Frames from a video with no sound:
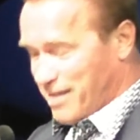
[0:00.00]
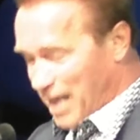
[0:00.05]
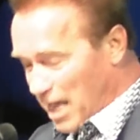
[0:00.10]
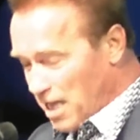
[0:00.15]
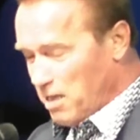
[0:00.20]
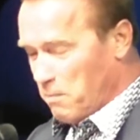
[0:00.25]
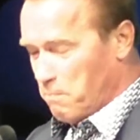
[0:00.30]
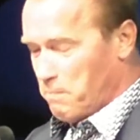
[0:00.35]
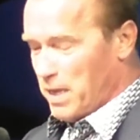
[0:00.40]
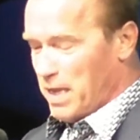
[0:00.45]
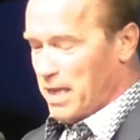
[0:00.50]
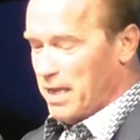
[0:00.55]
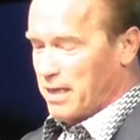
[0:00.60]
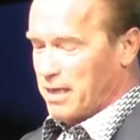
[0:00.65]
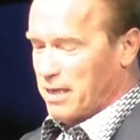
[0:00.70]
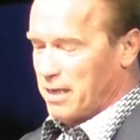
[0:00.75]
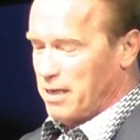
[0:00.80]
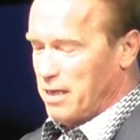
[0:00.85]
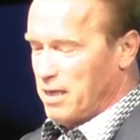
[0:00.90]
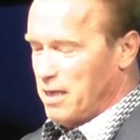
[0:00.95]
think
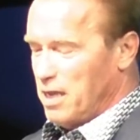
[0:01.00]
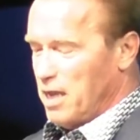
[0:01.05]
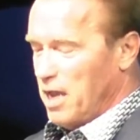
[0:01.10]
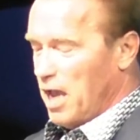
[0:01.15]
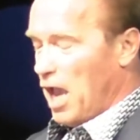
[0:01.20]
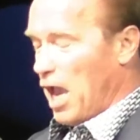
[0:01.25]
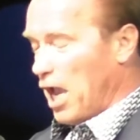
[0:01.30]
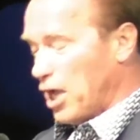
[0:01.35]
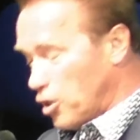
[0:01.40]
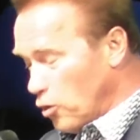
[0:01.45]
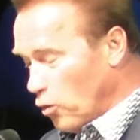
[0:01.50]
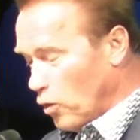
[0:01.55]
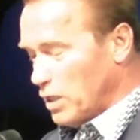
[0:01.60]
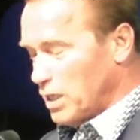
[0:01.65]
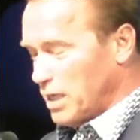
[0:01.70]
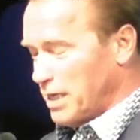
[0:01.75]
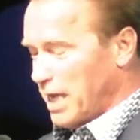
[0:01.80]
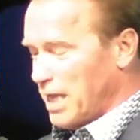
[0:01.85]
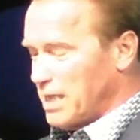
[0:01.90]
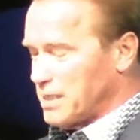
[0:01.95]
big, ignore
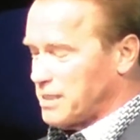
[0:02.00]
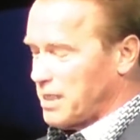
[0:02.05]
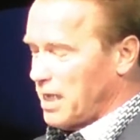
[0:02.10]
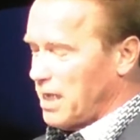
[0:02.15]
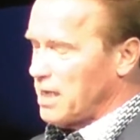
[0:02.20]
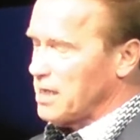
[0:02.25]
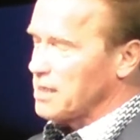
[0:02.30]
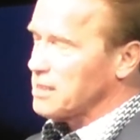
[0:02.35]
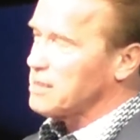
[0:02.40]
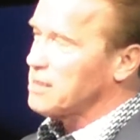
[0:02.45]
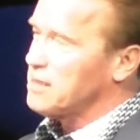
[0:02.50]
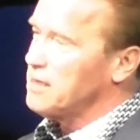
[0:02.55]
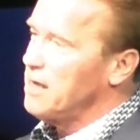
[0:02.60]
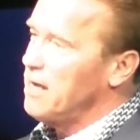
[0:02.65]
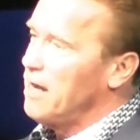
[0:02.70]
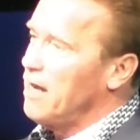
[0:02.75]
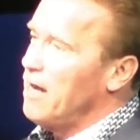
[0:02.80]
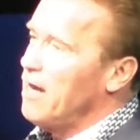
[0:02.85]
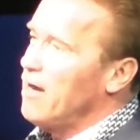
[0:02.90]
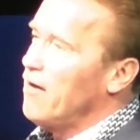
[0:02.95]
the naysayers,
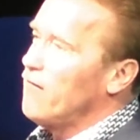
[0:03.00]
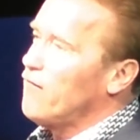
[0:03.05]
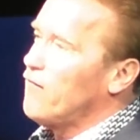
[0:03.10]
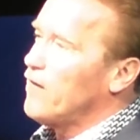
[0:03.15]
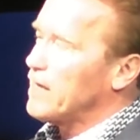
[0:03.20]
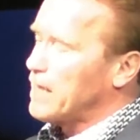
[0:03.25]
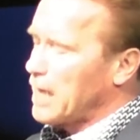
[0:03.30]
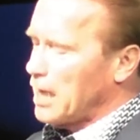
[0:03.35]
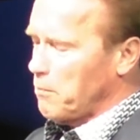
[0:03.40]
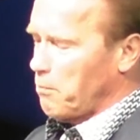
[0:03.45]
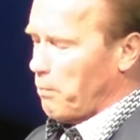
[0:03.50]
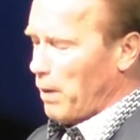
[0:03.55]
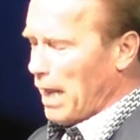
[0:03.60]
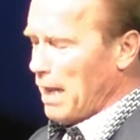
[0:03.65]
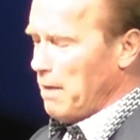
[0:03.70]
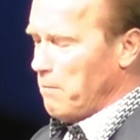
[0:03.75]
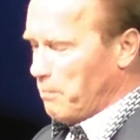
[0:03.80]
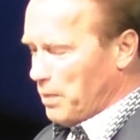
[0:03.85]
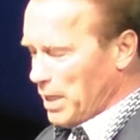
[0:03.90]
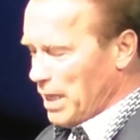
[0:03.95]
forget
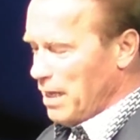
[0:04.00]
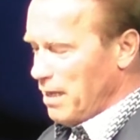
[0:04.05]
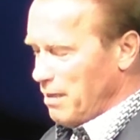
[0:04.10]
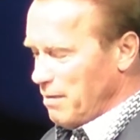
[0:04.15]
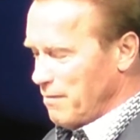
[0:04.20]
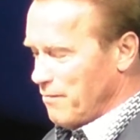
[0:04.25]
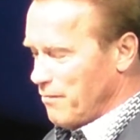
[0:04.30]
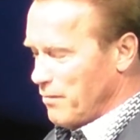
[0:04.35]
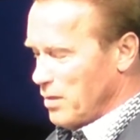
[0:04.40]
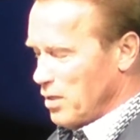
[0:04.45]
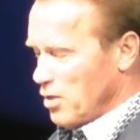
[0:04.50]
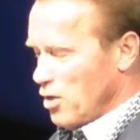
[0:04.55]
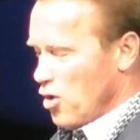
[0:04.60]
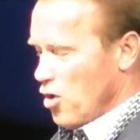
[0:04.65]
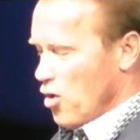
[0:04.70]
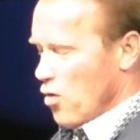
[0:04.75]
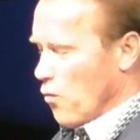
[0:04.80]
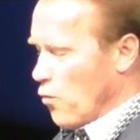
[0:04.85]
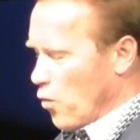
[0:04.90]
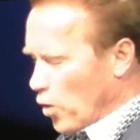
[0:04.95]
plan
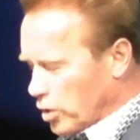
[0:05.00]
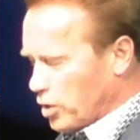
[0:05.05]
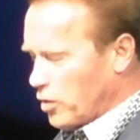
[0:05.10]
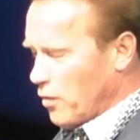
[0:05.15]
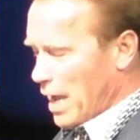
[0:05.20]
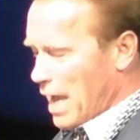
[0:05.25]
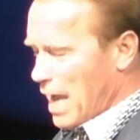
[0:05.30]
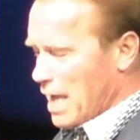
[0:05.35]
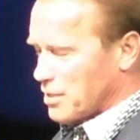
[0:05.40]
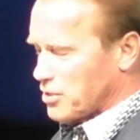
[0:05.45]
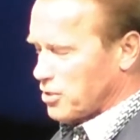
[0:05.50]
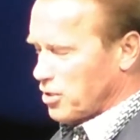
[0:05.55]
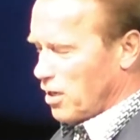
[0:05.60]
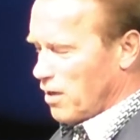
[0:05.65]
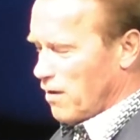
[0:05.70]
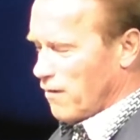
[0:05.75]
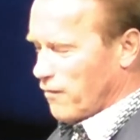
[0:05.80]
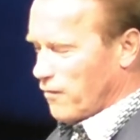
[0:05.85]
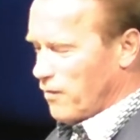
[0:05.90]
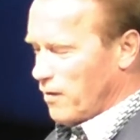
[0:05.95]
B, work your ass
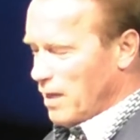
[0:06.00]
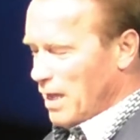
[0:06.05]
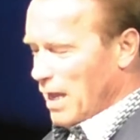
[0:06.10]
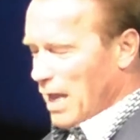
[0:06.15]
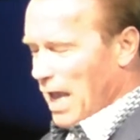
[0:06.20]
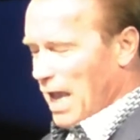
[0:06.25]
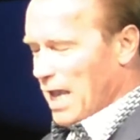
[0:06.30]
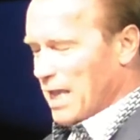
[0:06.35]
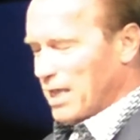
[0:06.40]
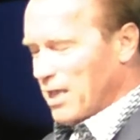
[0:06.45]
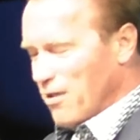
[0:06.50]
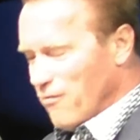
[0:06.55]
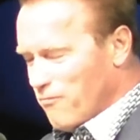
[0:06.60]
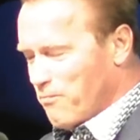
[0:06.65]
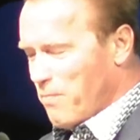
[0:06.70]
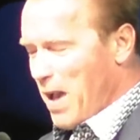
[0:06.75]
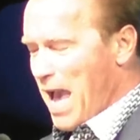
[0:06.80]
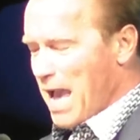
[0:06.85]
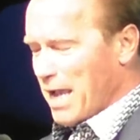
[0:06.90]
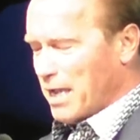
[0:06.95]
off, and
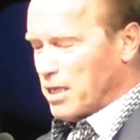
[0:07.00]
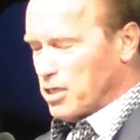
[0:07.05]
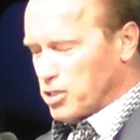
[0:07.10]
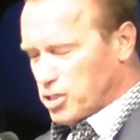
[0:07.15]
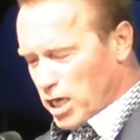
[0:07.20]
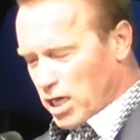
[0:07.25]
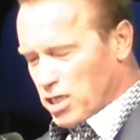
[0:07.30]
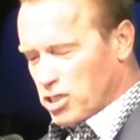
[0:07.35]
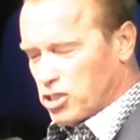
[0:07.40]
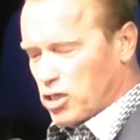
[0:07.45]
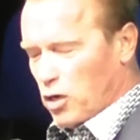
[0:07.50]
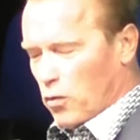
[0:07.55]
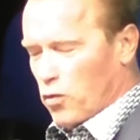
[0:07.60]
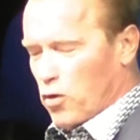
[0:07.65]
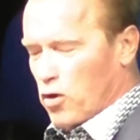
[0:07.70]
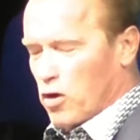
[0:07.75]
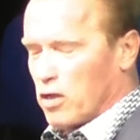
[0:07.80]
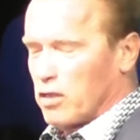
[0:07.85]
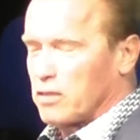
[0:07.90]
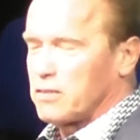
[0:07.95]
give back and change the
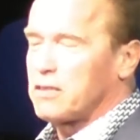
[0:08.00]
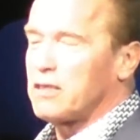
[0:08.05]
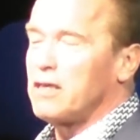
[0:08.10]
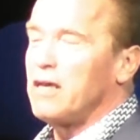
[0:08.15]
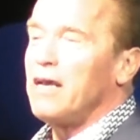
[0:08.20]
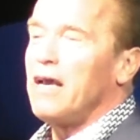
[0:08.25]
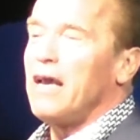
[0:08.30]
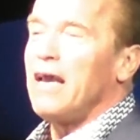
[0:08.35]
world.